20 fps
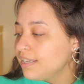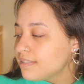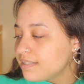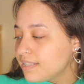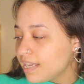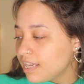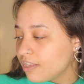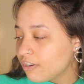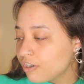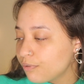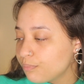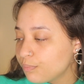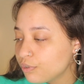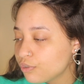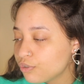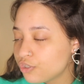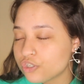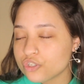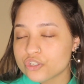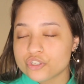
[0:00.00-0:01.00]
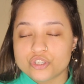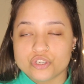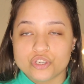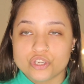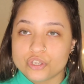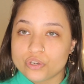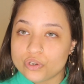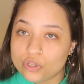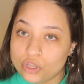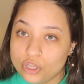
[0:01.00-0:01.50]
secret potion to
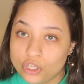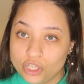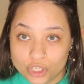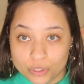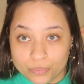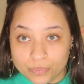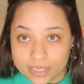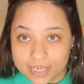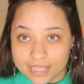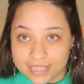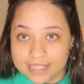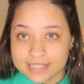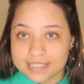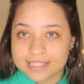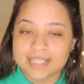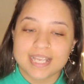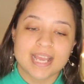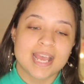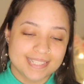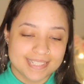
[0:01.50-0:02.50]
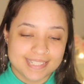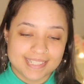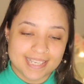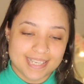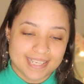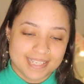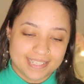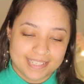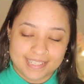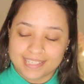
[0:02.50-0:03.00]
your luminous
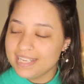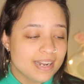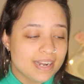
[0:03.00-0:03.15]
skin.